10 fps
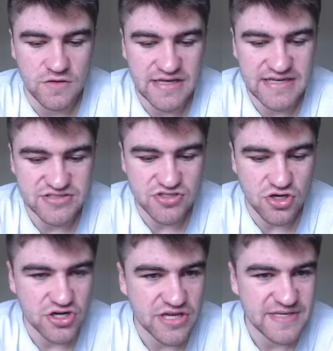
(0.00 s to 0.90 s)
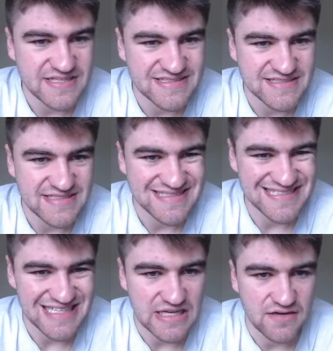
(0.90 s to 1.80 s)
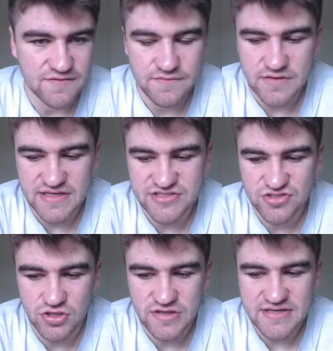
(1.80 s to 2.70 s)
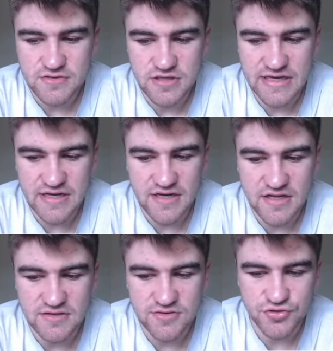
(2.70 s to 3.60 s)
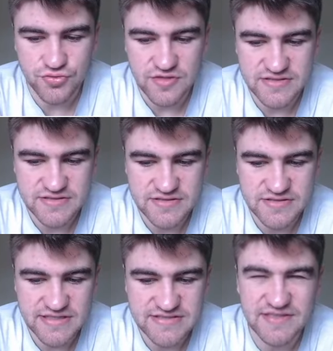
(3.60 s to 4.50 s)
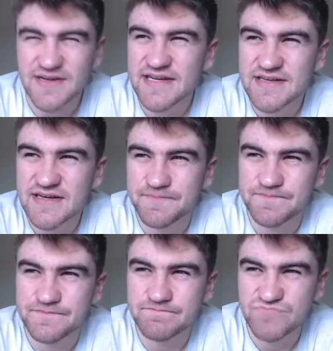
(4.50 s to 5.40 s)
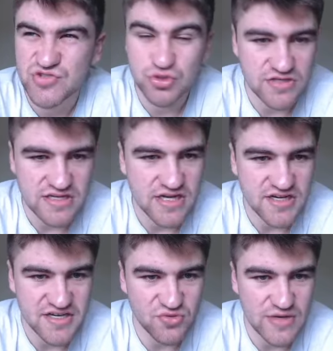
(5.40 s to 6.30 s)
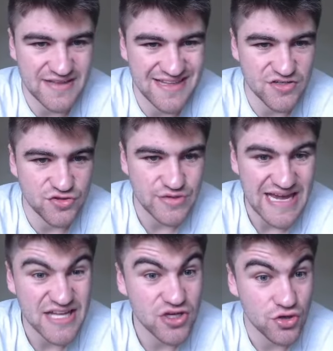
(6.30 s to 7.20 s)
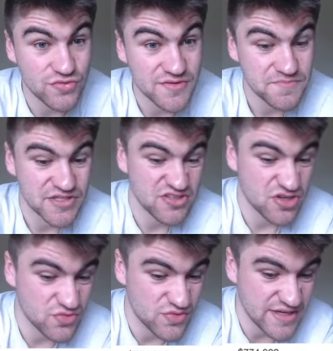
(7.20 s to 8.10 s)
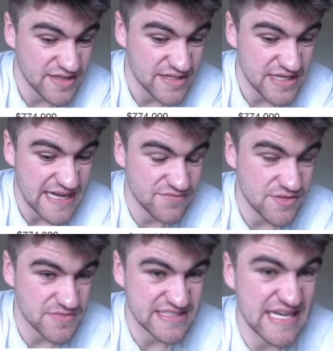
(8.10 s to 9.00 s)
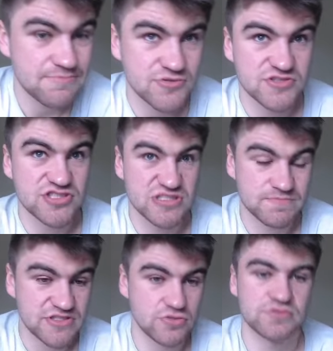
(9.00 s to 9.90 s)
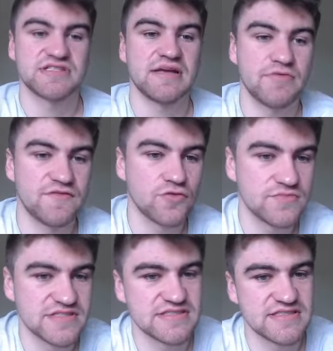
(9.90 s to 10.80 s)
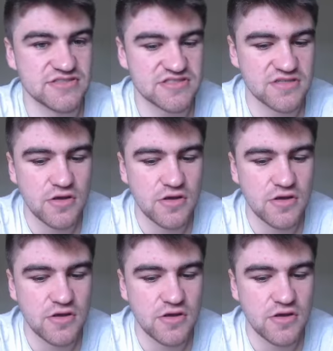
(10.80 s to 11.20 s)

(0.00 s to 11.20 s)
it's not going to be consistent enough. It's not like Luke. It's like Jordan Clark, in a way that you can own them, but you're not really going to have them as keepers, just because their performance is